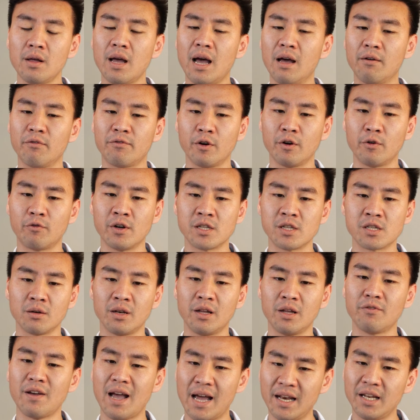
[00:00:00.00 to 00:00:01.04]
and feel free to
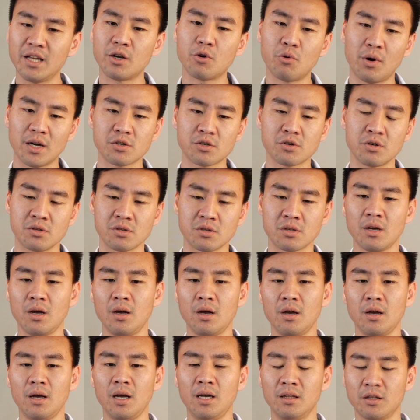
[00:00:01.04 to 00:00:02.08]
leave any questions
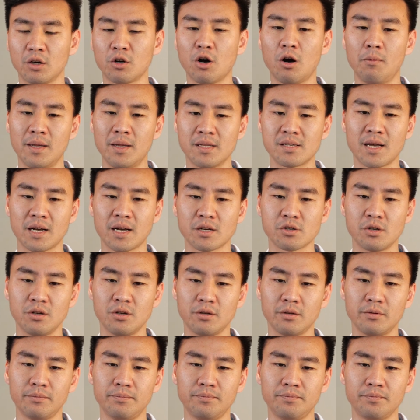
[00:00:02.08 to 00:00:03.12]
in the comment section.